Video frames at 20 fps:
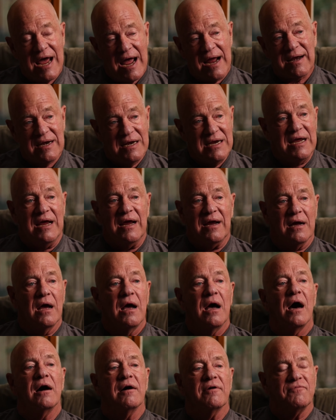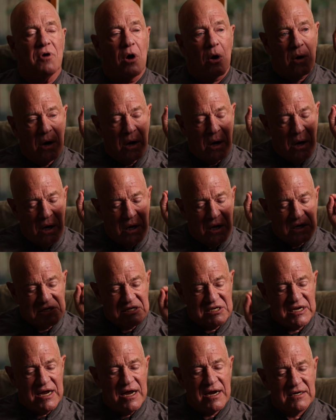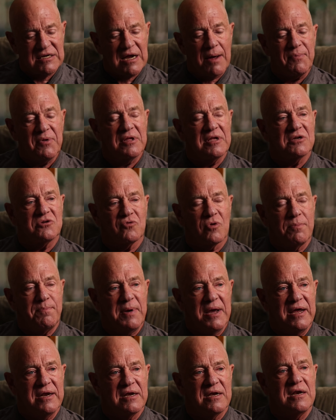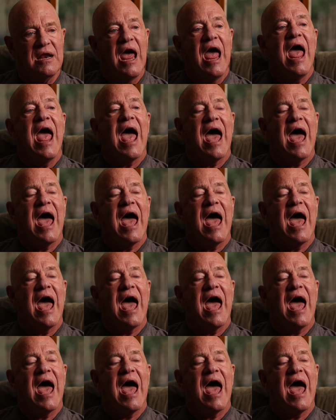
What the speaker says: technique of seeing something that's repeated